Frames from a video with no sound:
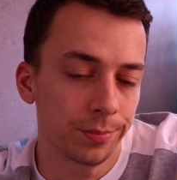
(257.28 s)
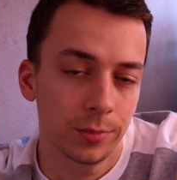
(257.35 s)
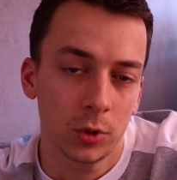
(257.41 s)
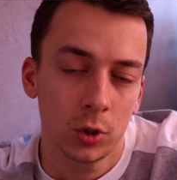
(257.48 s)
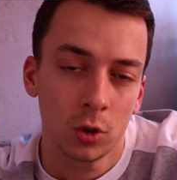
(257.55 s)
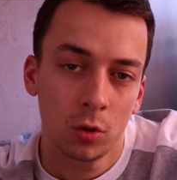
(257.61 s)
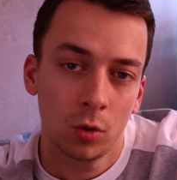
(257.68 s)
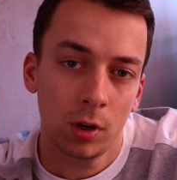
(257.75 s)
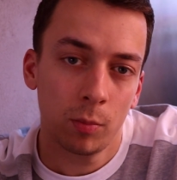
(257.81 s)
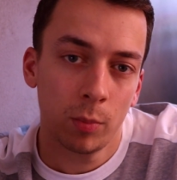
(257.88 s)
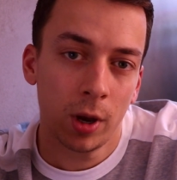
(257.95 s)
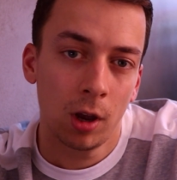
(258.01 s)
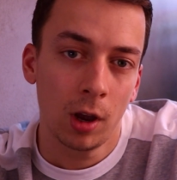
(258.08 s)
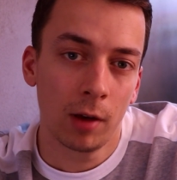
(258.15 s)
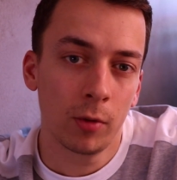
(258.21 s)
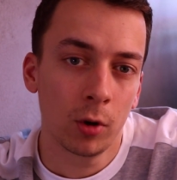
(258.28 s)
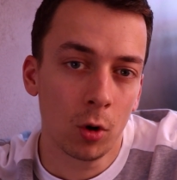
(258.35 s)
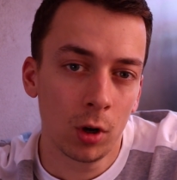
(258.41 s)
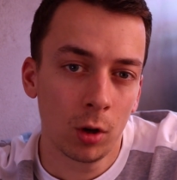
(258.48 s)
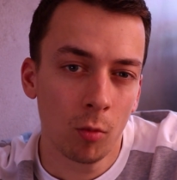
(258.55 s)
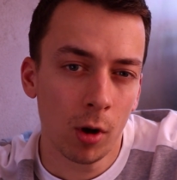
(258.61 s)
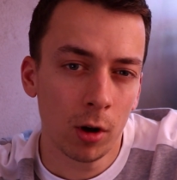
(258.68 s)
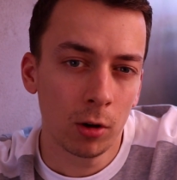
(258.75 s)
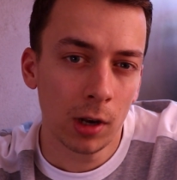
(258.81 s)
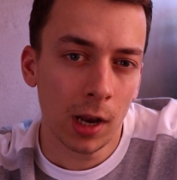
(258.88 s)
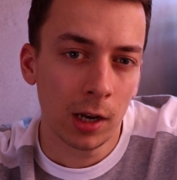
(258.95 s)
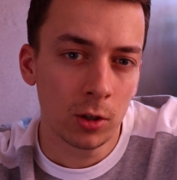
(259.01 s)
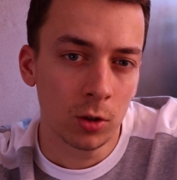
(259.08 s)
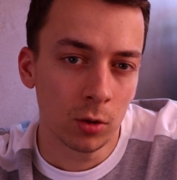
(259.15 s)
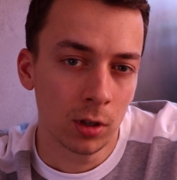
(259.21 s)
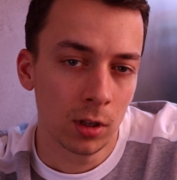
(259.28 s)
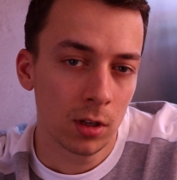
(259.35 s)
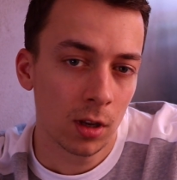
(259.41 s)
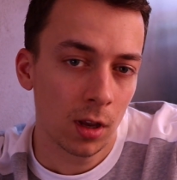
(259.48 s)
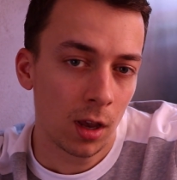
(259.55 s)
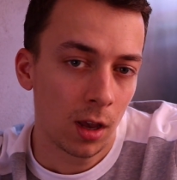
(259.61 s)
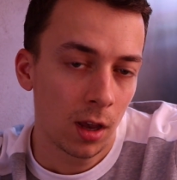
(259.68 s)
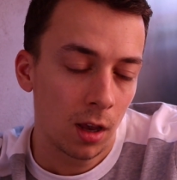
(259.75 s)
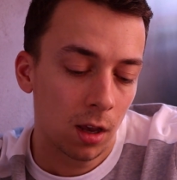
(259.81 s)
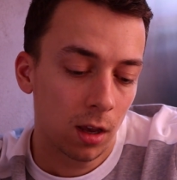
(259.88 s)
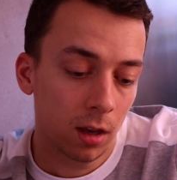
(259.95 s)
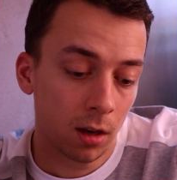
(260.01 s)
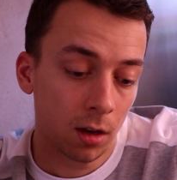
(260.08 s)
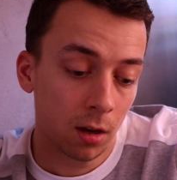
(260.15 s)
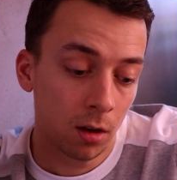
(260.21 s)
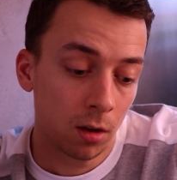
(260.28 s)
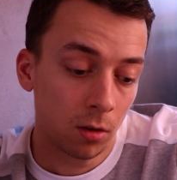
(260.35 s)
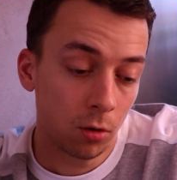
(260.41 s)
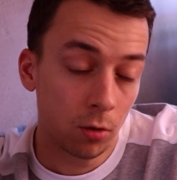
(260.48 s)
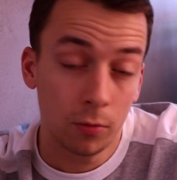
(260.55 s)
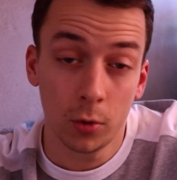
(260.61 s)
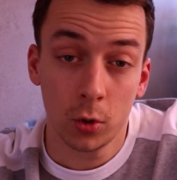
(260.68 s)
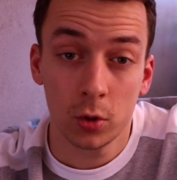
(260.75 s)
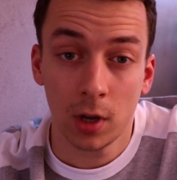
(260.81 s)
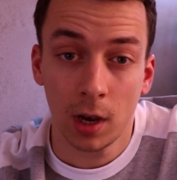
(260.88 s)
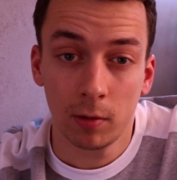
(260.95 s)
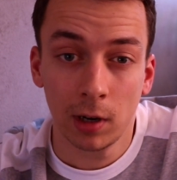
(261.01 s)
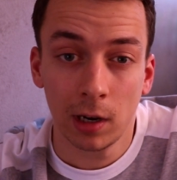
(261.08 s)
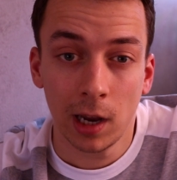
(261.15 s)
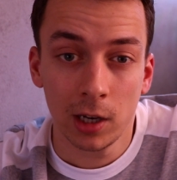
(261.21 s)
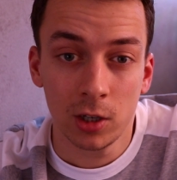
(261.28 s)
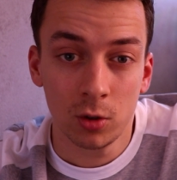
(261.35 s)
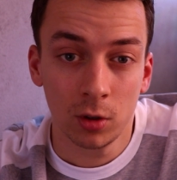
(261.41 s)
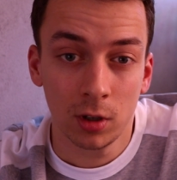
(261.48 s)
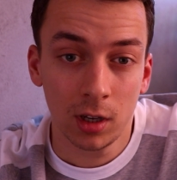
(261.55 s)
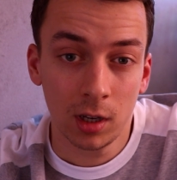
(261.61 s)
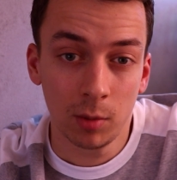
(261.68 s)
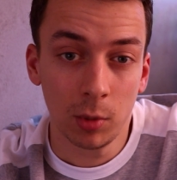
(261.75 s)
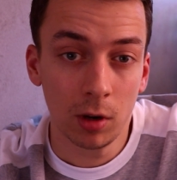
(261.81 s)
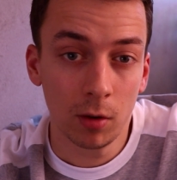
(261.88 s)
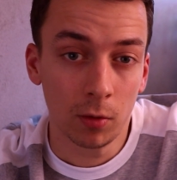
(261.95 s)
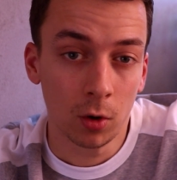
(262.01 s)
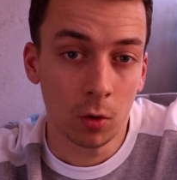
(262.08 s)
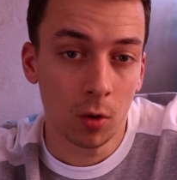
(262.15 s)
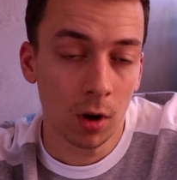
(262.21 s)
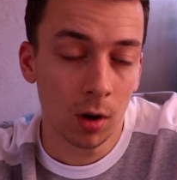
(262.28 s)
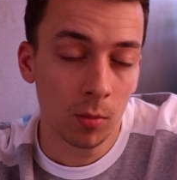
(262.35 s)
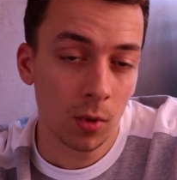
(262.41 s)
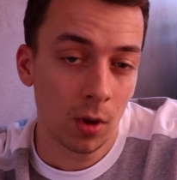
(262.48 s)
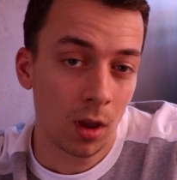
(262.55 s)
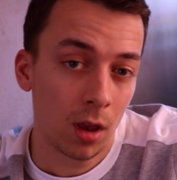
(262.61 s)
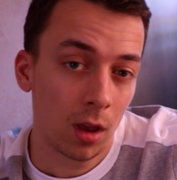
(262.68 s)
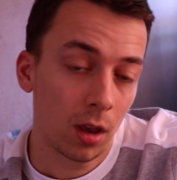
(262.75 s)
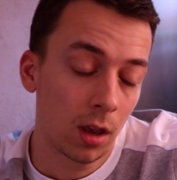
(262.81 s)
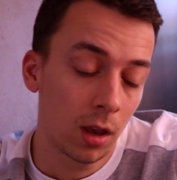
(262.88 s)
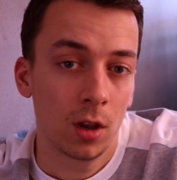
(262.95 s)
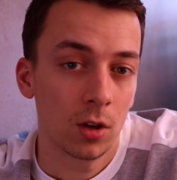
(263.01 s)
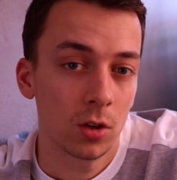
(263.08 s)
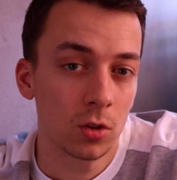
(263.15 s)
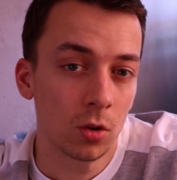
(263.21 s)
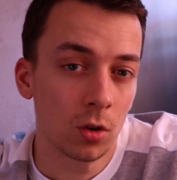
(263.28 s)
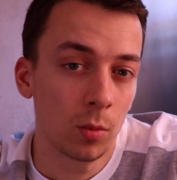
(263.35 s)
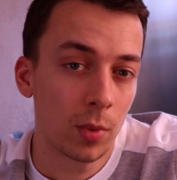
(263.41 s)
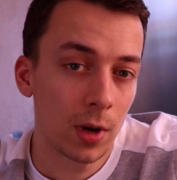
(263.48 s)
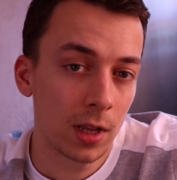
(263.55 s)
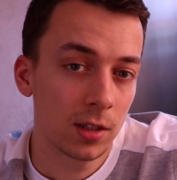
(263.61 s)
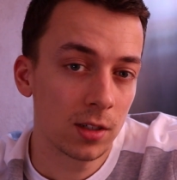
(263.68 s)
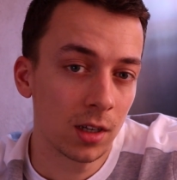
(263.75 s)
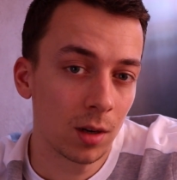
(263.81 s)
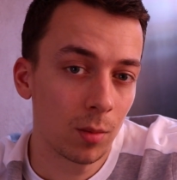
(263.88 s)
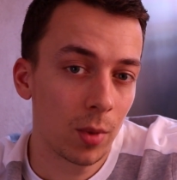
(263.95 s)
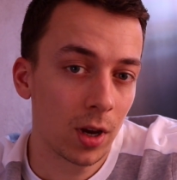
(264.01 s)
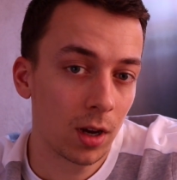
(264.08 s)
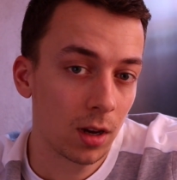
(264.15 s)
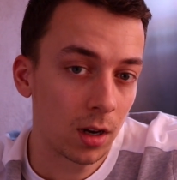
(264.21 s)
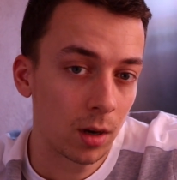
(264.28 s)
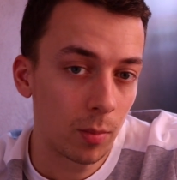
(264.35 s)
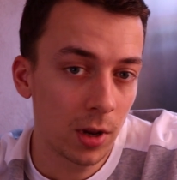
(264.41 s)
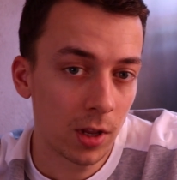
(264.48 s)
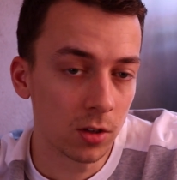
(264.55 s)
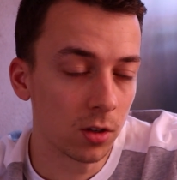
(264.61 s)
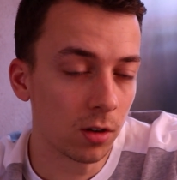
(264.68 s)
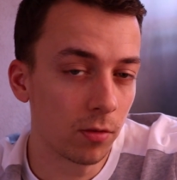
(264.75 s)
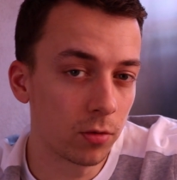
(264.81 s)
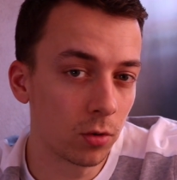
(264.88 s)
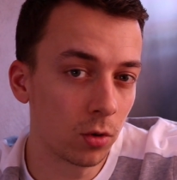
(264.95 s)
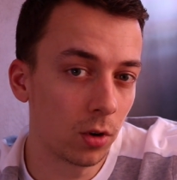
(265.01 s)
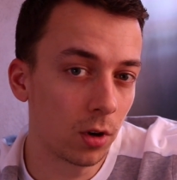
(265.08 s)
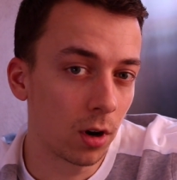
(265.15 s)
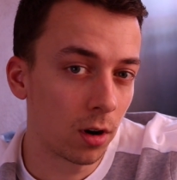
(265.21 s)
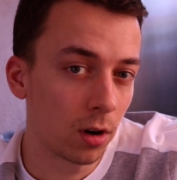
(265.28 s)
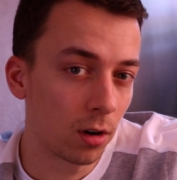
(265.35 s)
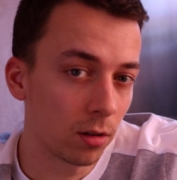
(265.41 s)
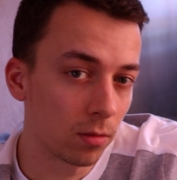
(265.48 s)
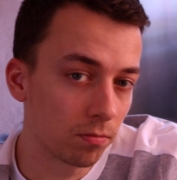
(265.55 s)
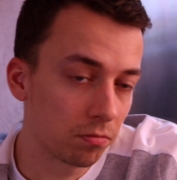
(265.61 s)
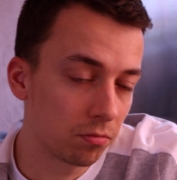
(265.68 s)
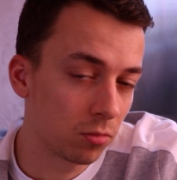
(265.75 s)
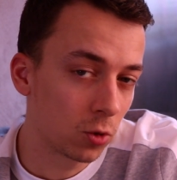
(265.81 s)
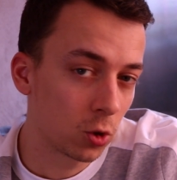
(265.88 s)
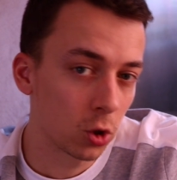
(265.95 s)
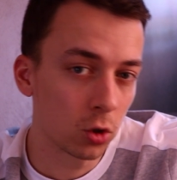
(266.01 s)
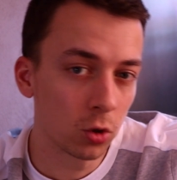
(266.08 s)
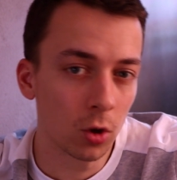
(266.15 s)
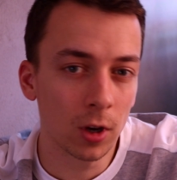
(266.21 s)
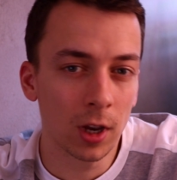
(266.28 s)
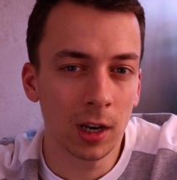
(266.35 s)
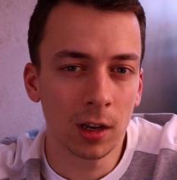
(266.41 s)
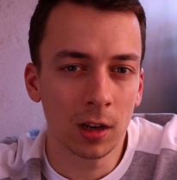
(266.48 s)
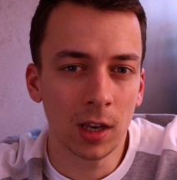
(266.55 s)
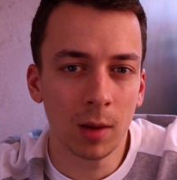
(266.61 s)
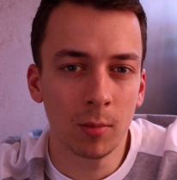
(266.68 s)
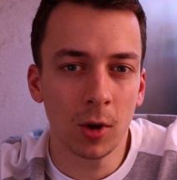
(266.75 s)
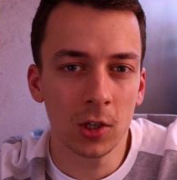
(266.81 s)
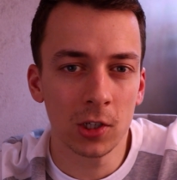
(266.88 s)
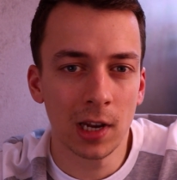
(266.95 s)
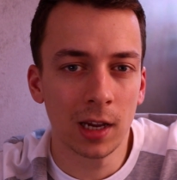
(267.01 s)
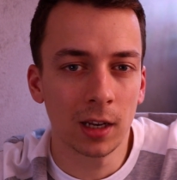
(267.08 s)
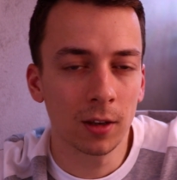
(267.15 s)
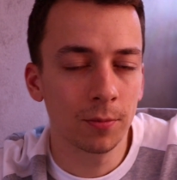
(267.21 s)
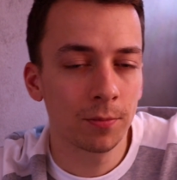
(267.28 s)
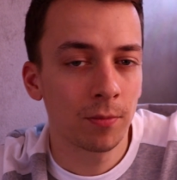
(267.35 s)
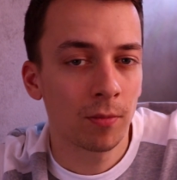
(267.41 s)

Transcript: So by having only 1 light unit, you're forced to have that light unit in the middle of the aquarium. So the plants in the back and the plants in the front are just not getting that much light.